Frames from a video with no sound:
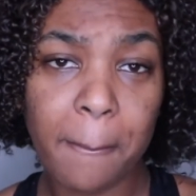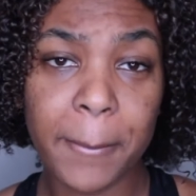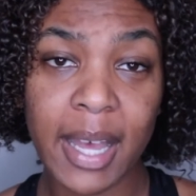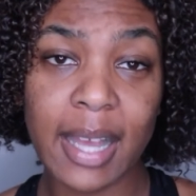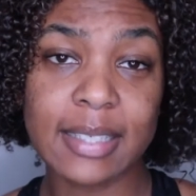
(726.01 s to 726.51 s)

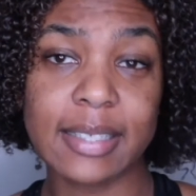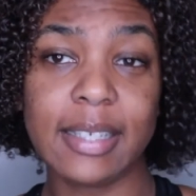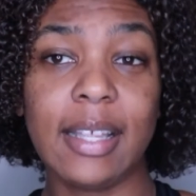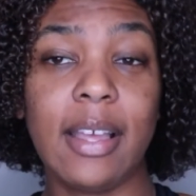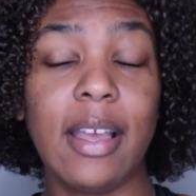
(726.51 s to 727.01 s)
But
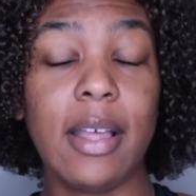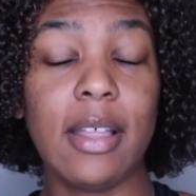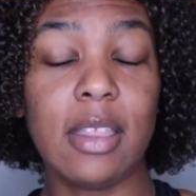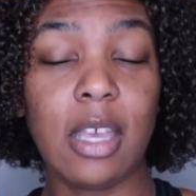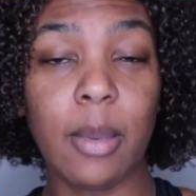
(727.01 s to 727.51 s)

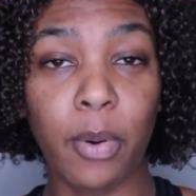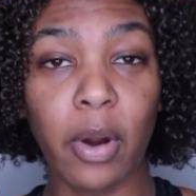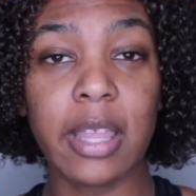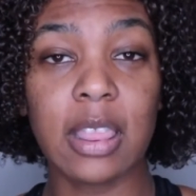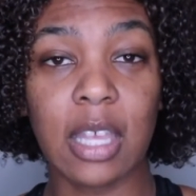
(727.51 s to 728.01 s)
the
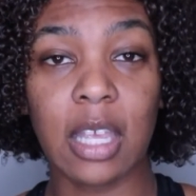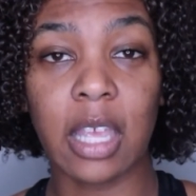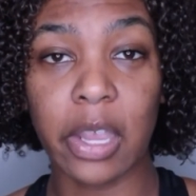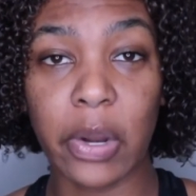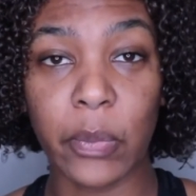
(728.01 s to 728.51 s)
important thing
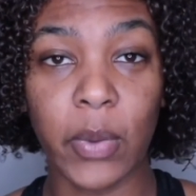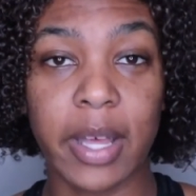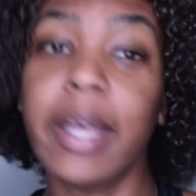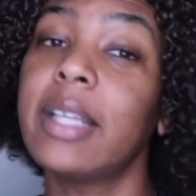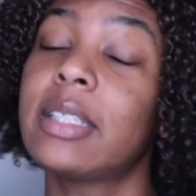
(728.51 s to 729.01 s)
here
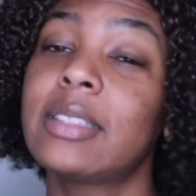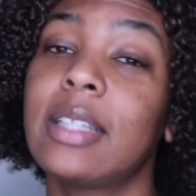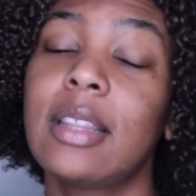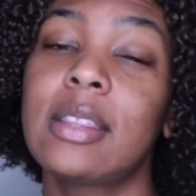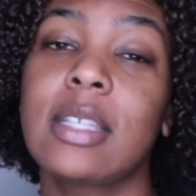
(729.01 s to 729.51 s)
was
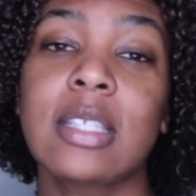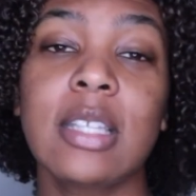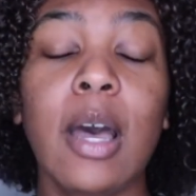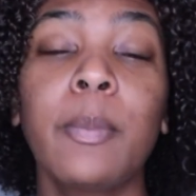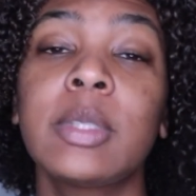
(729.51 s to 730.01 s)
the
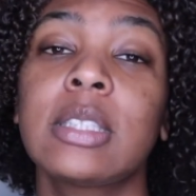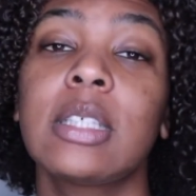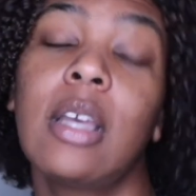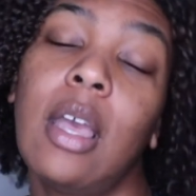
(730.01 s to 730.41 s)
steps